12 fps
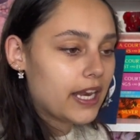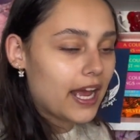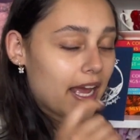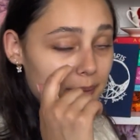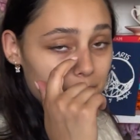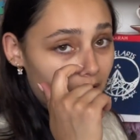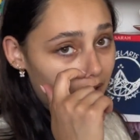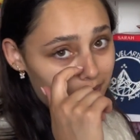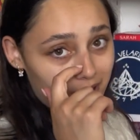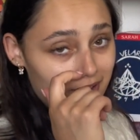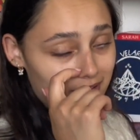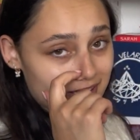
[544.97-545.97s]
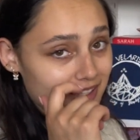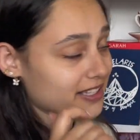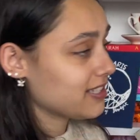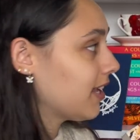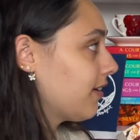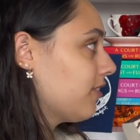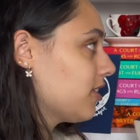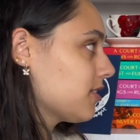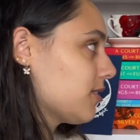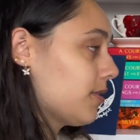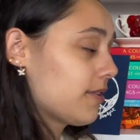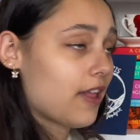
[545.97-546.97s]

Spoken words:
I'm not reading this until I finish Throne of